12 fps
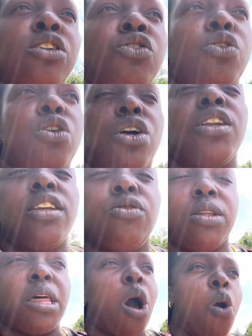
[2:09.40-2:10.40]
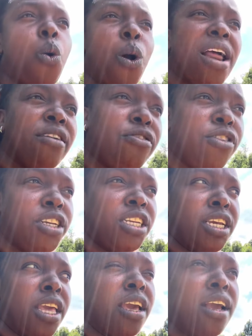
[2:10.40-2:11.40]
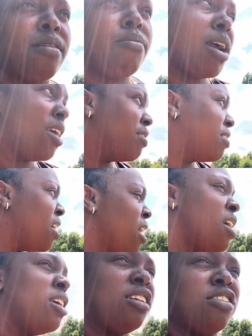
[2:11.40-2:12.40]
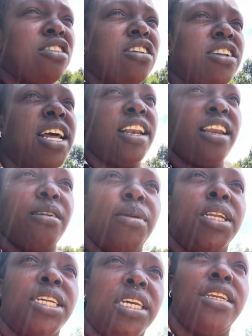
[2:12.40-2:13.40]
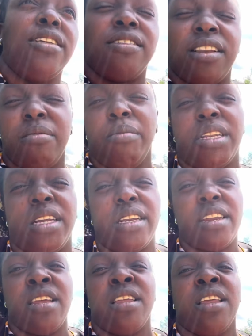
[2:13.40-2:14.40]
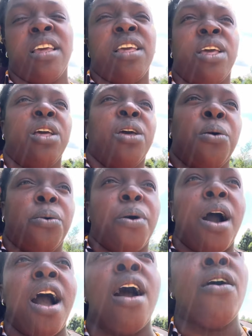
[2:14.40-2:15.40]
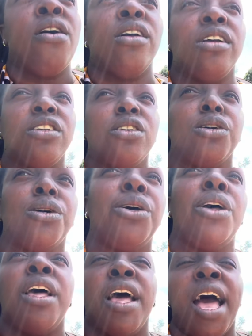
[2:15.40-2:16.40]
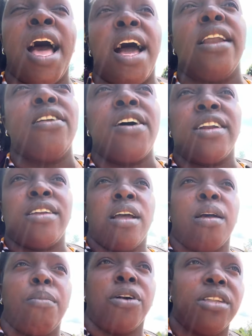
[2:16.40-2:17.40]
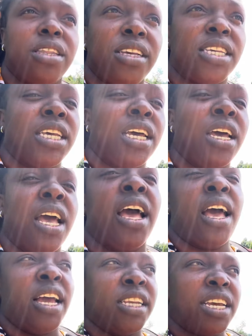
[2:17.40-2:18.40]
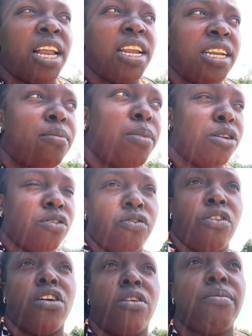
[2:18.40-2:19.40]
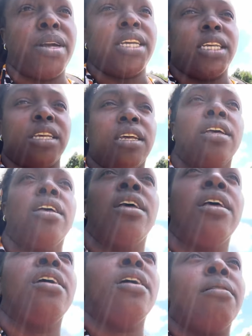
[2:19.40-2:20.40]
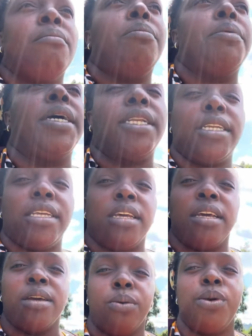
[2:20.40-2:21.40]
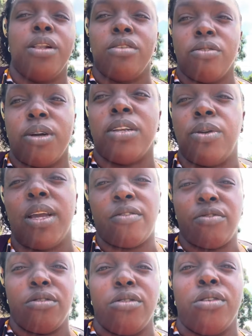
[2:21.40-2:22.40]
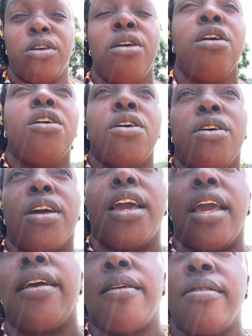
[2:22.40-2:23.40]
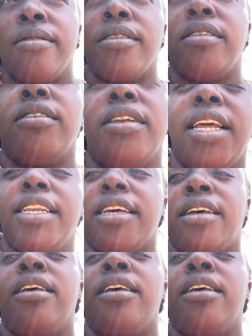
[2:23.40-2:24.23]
to load it with 140 gigabytes. It's not unlimited, it's limited. Wow. So I don't know about this challenge about Vlogmas, but we'll do what we have to do. Okay, see you later.